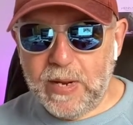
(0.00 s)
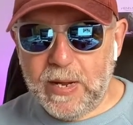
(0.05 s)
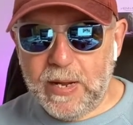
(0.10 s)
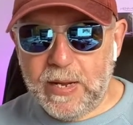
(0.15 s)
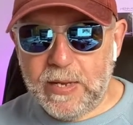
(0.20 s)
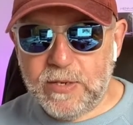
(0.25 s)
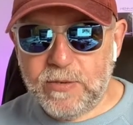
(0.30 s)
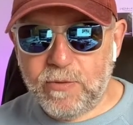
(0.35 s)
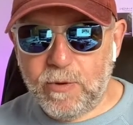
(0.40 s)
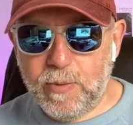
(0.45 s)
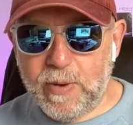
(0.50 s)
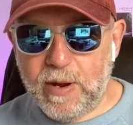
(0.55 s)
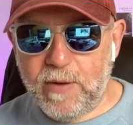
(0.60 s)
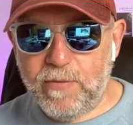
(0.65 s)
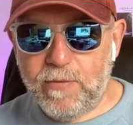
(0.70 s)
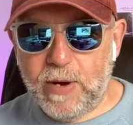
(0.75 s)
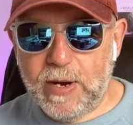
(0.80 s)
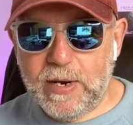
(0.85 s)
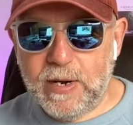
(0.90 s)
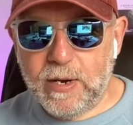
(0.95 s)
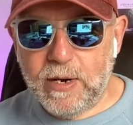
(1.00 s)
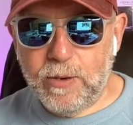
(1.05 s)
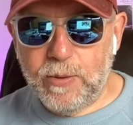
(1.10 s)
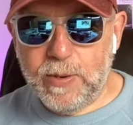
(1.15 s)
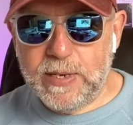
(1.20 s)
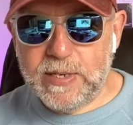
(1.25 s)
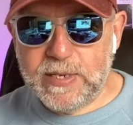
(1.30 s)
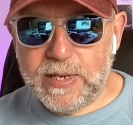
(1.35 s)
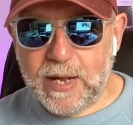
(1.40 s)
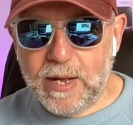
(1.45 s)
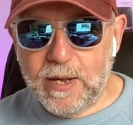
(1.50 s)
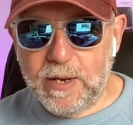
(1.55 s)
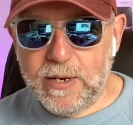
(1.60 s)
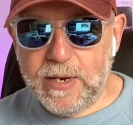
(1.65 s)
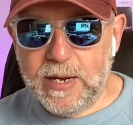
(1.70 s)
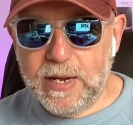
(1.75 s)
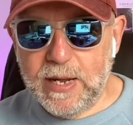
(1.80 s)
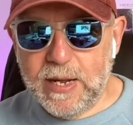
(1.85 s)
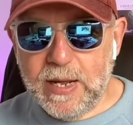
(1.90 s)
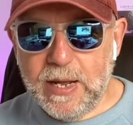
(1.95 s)
it's from our friend Louise
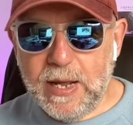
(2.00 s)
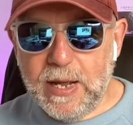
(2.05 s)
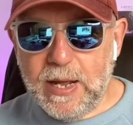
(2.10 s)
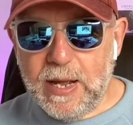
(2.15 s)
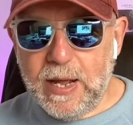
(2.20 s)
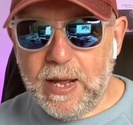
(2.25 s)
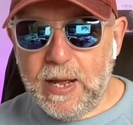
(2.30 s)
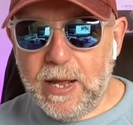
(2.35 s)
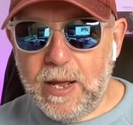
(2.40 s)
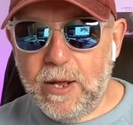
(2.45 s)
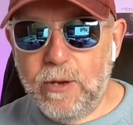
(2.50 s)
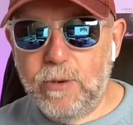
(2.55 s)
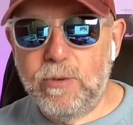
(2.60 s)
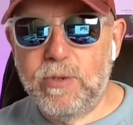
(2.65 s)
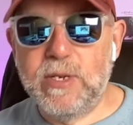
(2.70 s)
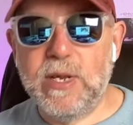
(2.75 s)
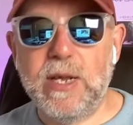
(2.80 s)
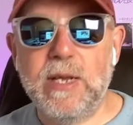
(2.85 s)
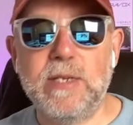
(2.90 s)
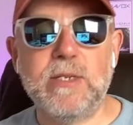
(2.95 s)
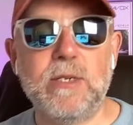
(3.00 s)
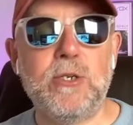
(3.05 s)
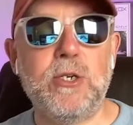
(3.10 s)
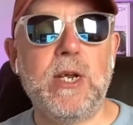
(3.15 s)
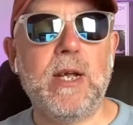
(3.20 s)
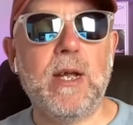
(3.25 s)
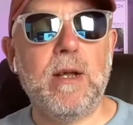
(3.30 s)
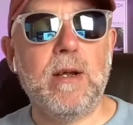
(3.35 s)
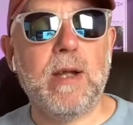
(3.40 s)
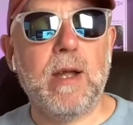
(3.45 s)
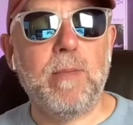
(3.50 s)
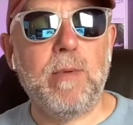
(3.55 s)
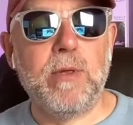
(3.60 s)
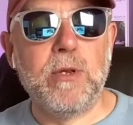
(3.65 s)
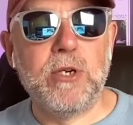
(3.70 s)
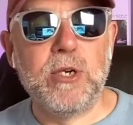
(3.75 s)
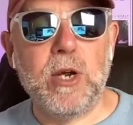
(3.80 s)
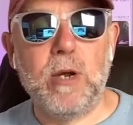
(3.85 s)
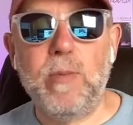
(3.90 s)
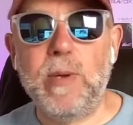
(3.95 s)
Carney, uh, who says she can't come on
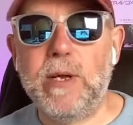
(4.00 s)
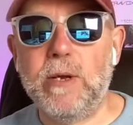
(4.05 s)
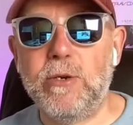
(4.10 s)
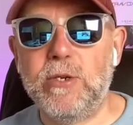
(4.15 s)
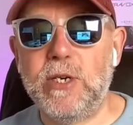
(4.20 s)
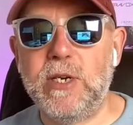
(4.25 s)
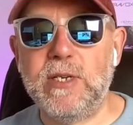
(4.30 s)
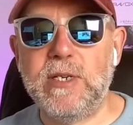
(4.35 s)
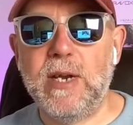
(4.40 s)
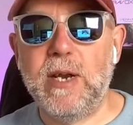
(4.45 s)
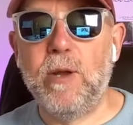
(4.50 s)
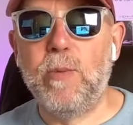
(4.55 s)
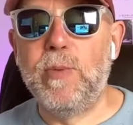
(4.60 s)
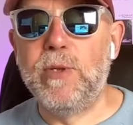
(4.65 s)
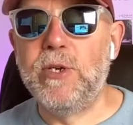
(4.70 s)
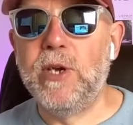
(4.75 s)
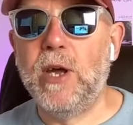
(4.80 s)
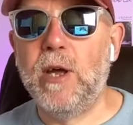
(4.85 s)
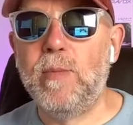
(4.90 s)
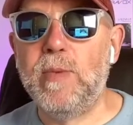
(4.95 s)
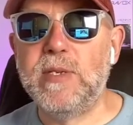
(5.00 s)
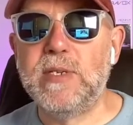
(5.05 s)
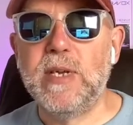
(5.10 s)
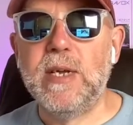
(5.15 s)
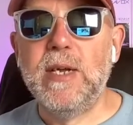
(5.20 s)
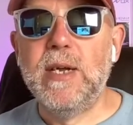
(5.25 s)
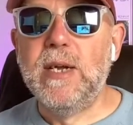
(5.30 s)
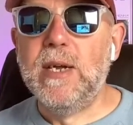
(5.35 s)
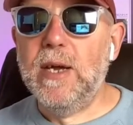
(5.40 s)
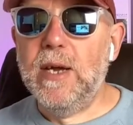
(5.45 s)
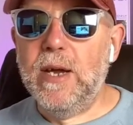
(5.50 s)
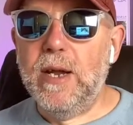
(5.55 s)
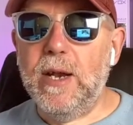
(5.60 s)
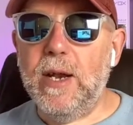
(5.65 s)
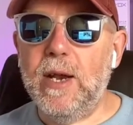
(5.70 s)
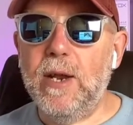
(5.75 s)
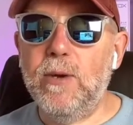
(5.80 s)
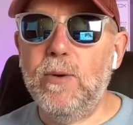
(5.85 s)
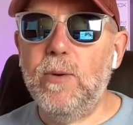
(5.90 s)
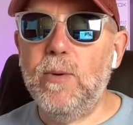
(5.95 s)
the show because she's in her pajamas.
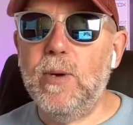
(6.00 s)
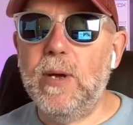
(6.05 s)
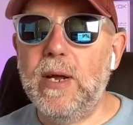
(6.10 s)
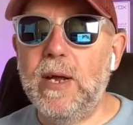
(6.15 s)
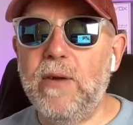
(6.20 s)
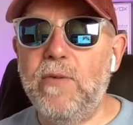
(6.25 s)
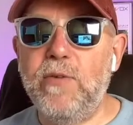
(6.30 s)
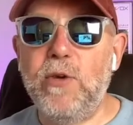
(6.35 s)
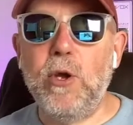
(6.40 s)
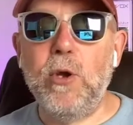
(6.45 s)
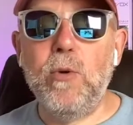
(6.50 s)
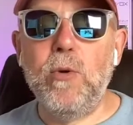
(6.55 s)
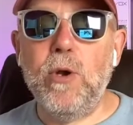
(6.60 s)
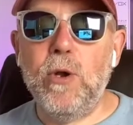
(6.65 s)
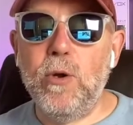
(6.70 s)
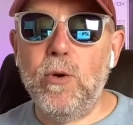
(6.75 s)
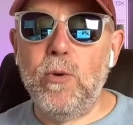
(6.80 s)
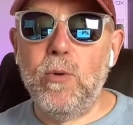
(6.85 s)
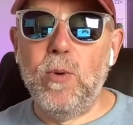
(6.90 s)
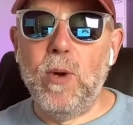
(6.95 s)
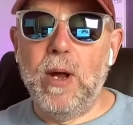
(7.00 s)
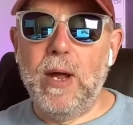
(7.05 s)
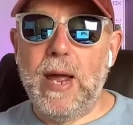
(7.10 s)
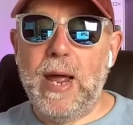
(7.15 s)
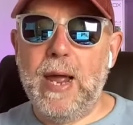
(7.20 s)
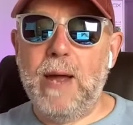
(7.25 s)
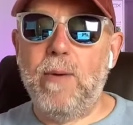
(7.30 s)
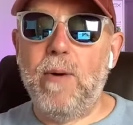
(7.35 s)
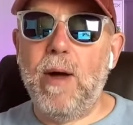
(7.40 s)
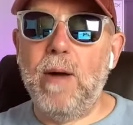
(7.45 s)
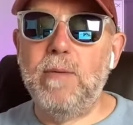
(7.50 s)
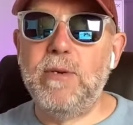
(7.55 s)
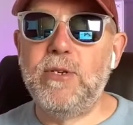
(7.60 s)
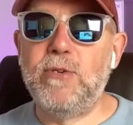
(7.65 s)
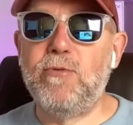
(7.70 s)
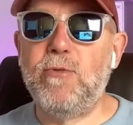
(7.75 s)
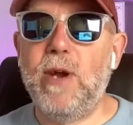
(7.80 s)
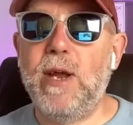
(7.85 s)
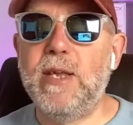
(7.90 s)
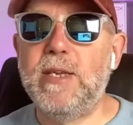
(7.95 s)
Lou, if you knew how I
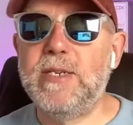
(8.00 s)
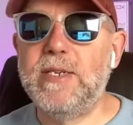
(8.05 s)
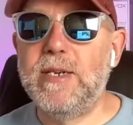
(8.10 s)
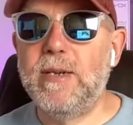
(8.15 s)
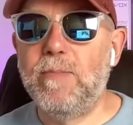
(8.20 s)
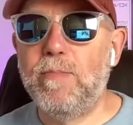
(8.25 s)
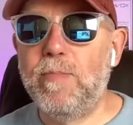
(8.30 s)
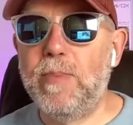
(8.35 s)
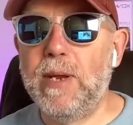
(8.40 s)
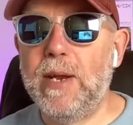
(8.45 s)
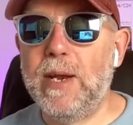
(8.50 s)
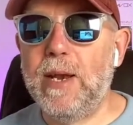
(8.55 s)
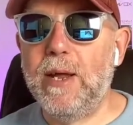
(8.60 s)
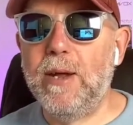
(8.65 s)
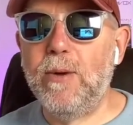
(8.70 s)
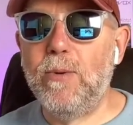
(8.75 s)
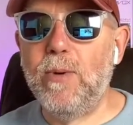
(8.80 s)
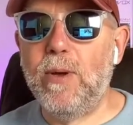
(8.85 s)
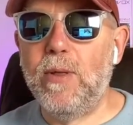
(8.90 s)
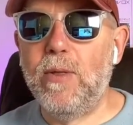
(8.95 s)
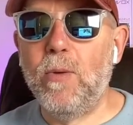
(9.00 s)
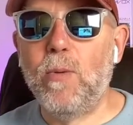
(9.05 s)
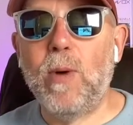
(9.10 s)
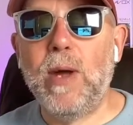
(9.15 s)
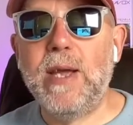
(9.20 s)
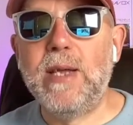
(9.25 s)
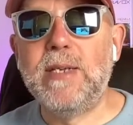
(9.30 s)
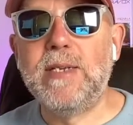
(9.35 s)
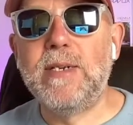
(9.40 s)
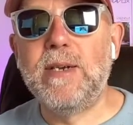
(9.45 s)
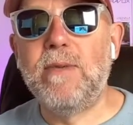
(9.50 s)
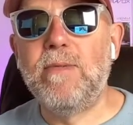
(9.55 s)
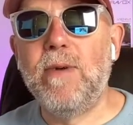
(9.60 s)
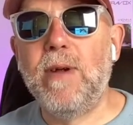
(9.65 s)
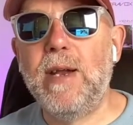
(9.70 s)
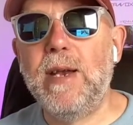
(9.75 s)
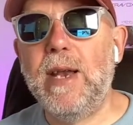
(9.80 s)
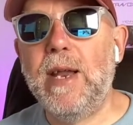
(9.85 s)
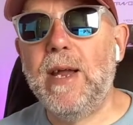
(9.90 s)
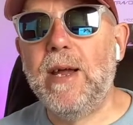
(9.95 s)
was dressed below the waist
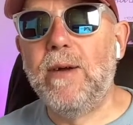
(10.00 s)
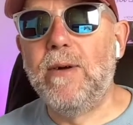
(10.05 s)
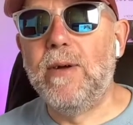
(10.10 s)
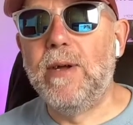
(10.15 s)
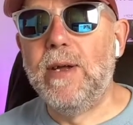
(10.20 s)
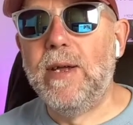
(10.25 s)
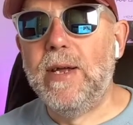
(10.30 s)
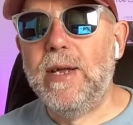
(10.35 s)
right now,